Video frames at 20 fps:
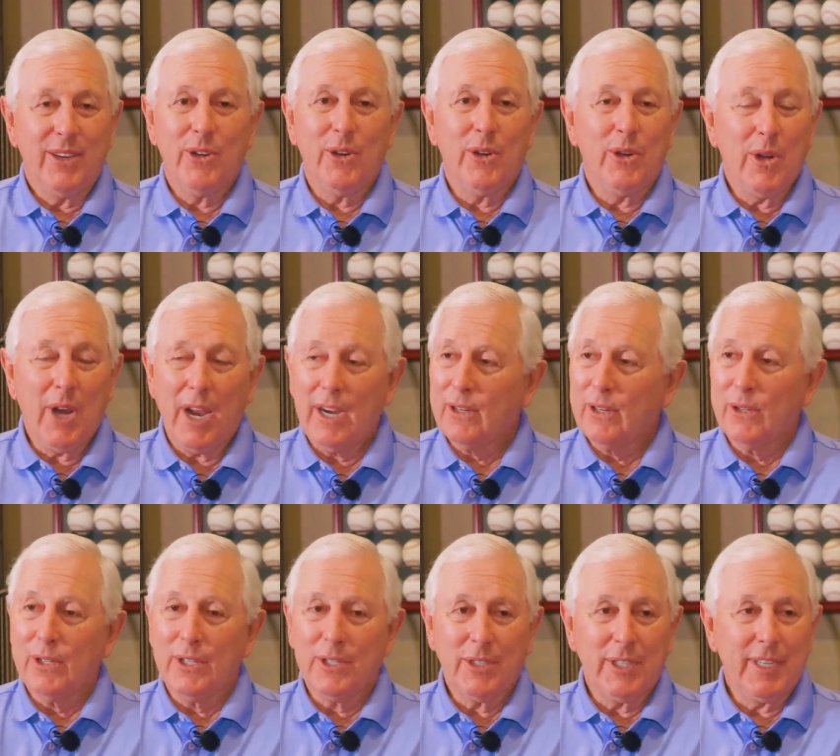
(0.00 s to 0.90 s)
you're not
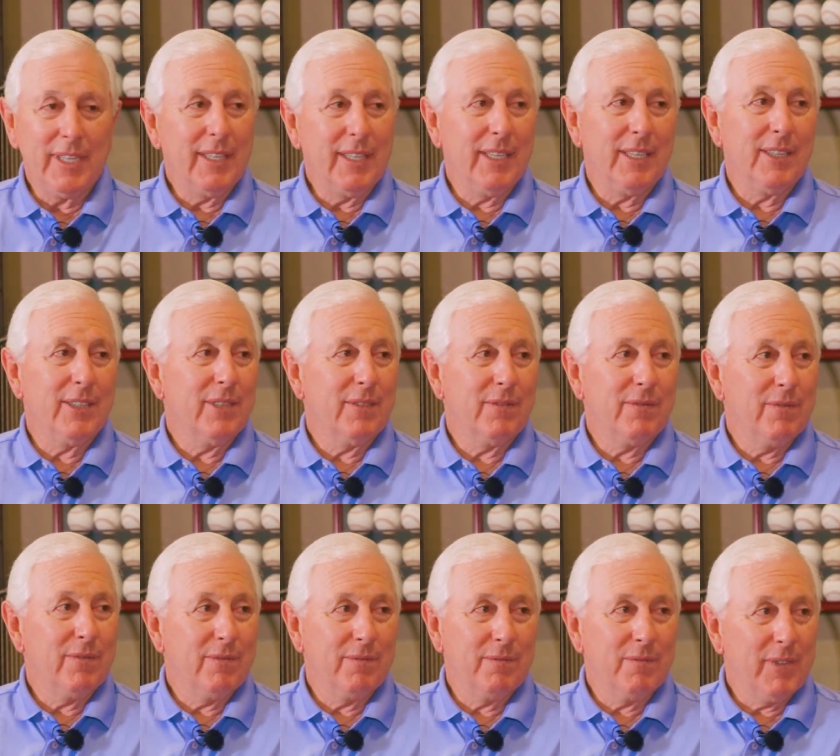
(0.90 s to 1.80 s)
going to see these
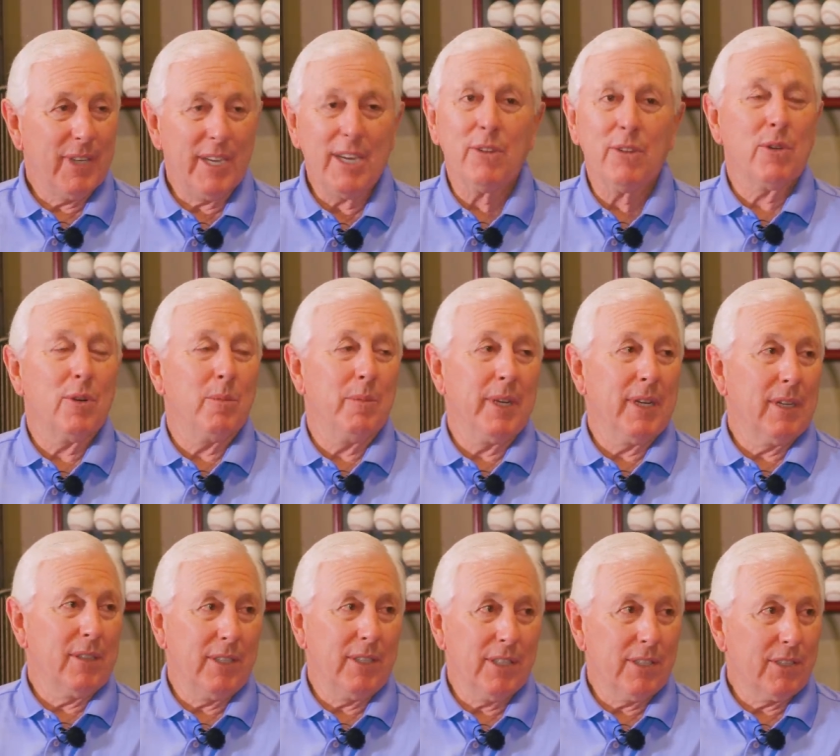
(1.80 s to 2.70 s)

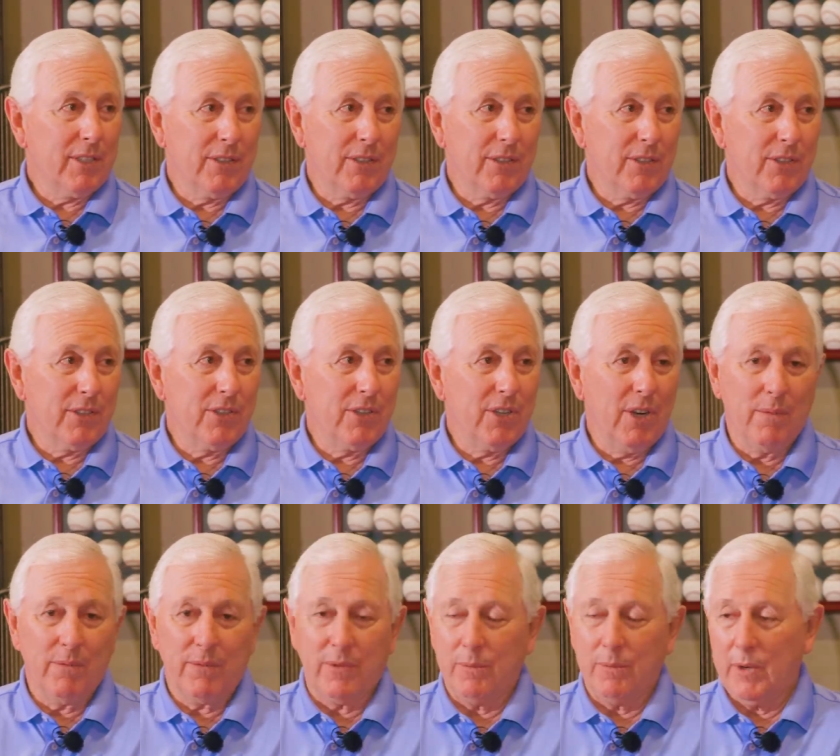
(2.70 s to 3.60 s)
incremental distances
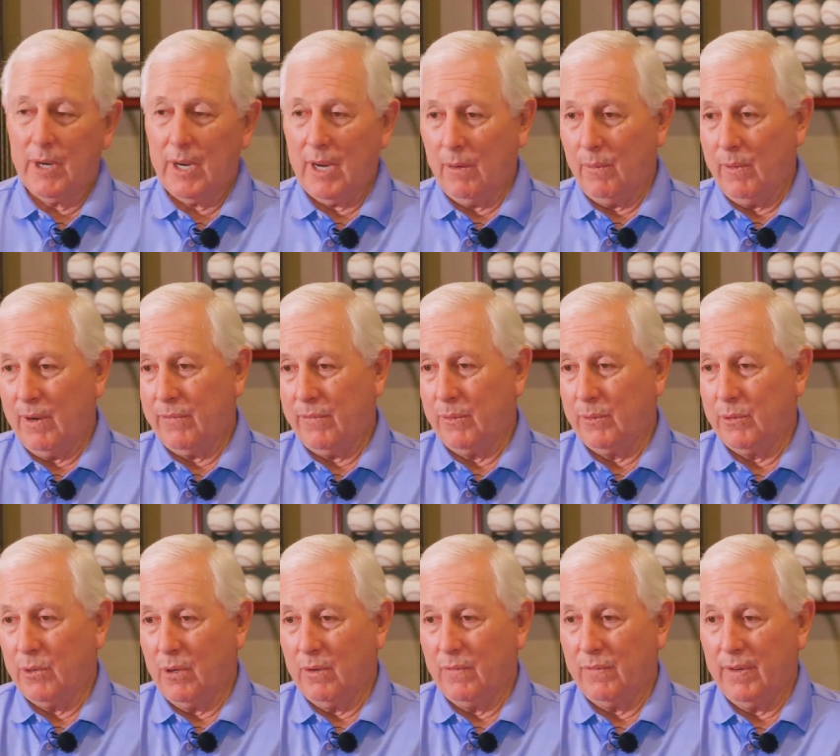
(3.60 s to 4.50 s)
jump from, well, I went from
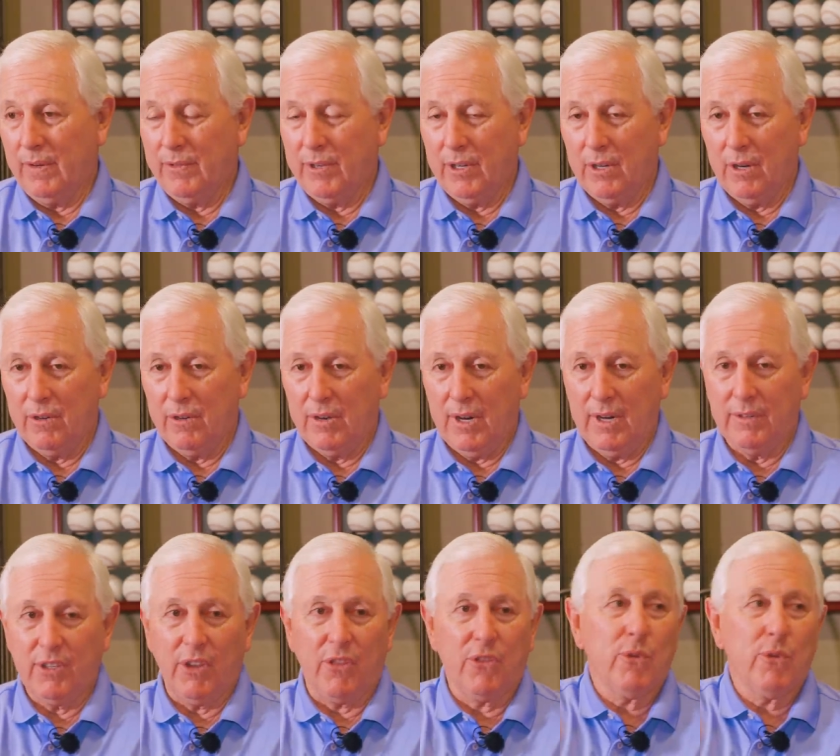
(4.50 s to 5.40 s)
250 yard
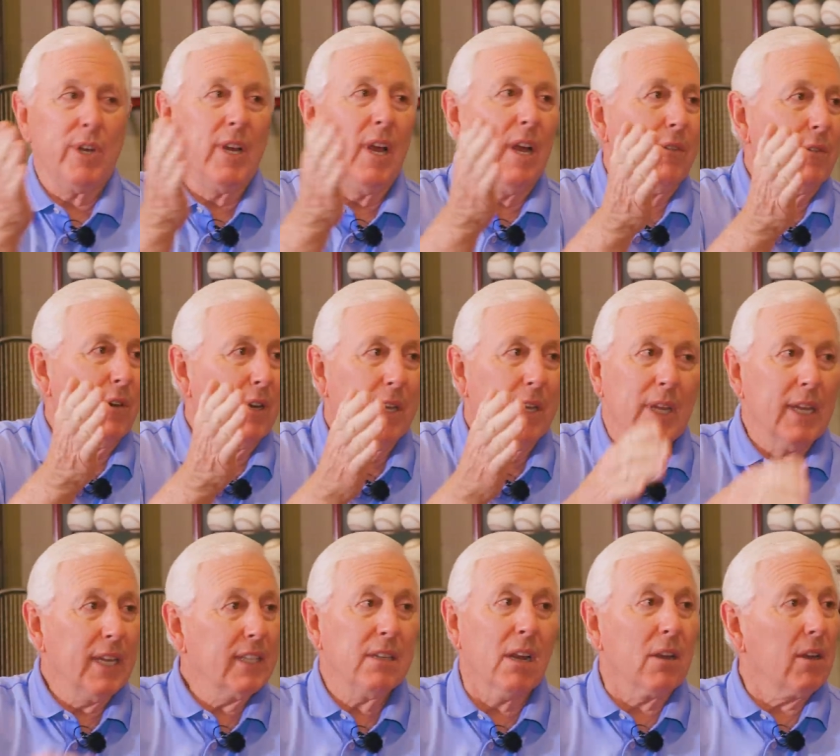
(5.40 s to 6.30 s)
drives to 300.
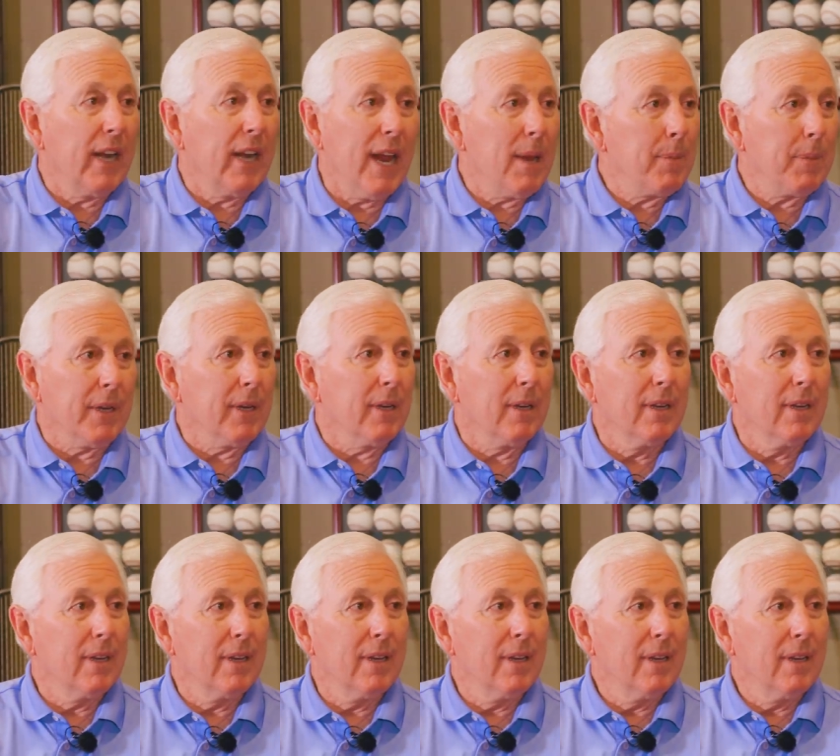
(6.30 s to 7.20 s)
It's not going to happen. Doesn't
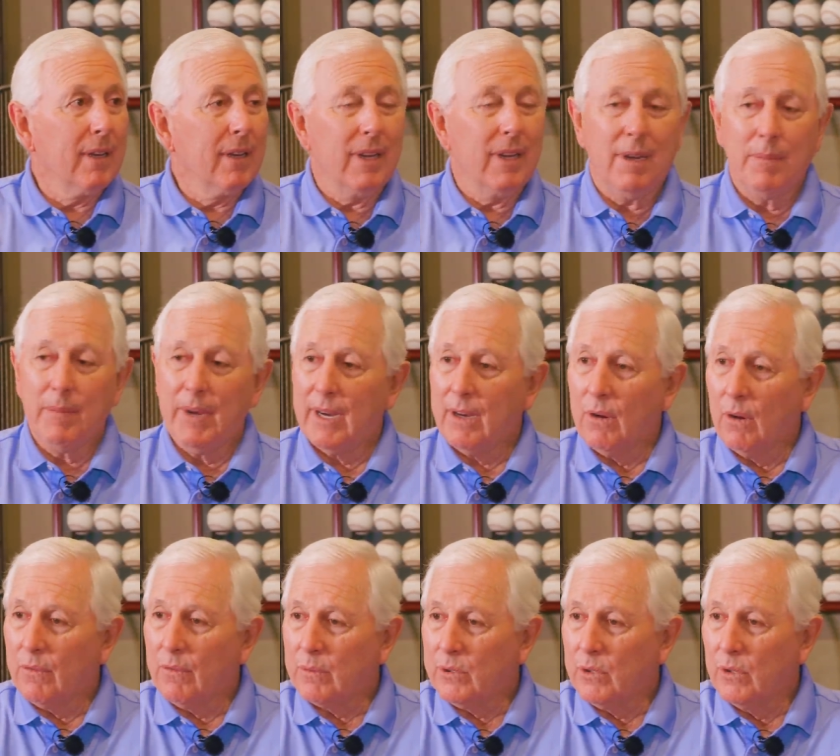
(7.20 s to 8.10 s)
happen. No. It might
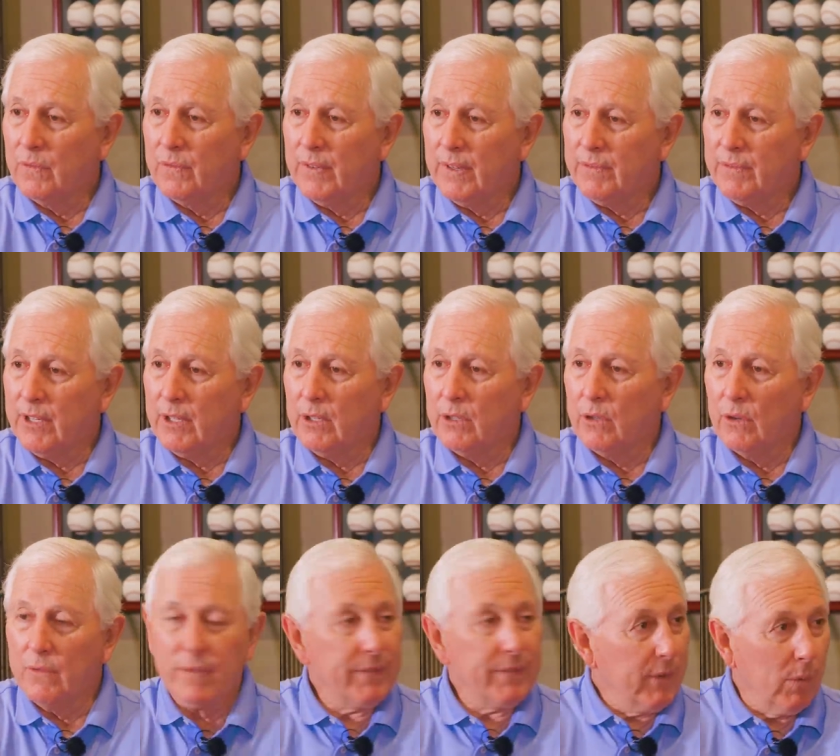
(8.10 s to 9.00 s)
go from 250 to
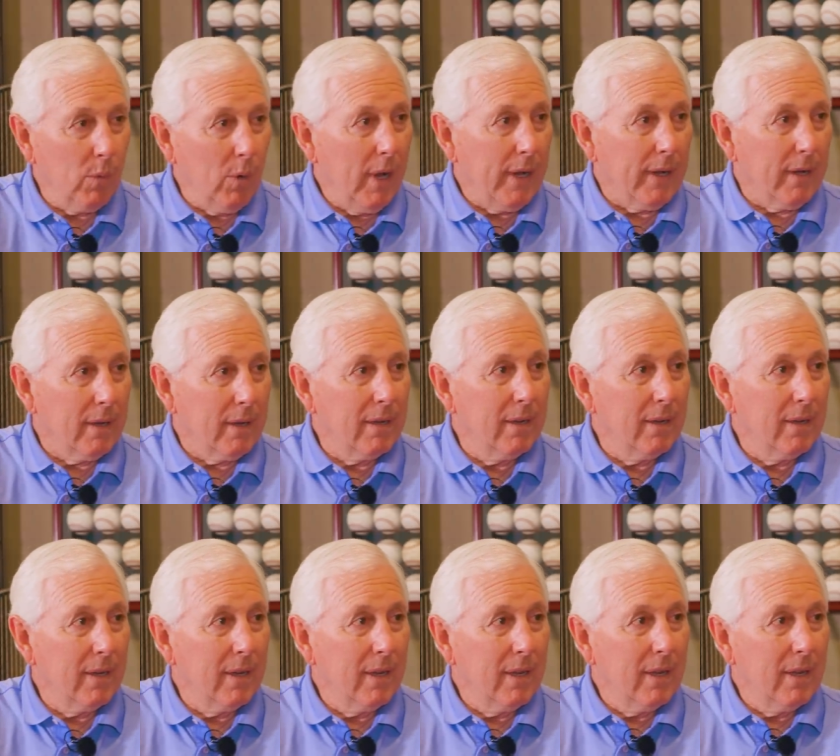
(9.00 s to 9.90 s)
251.
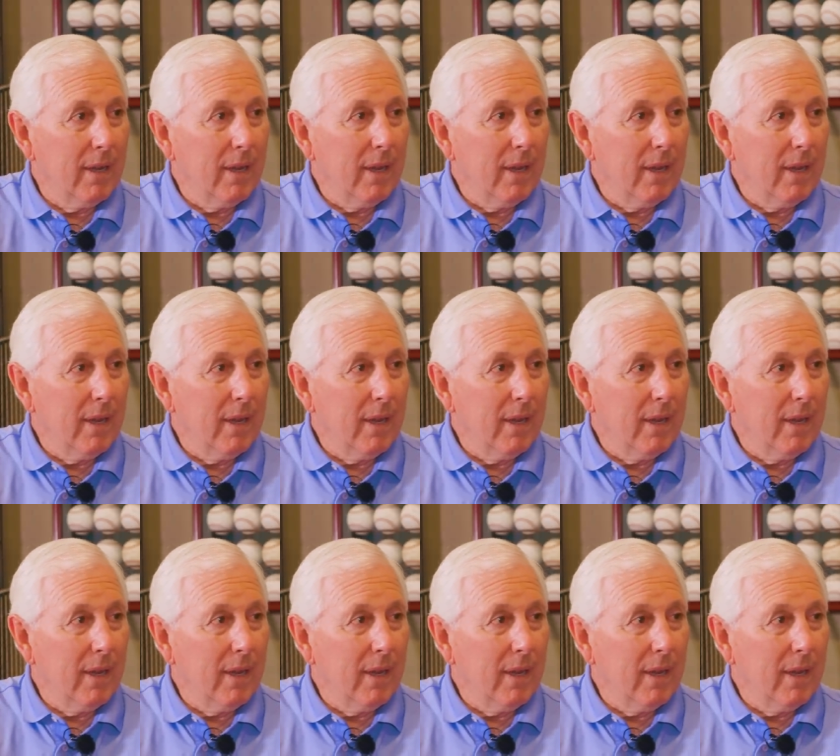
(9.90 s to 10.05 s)
Yeah.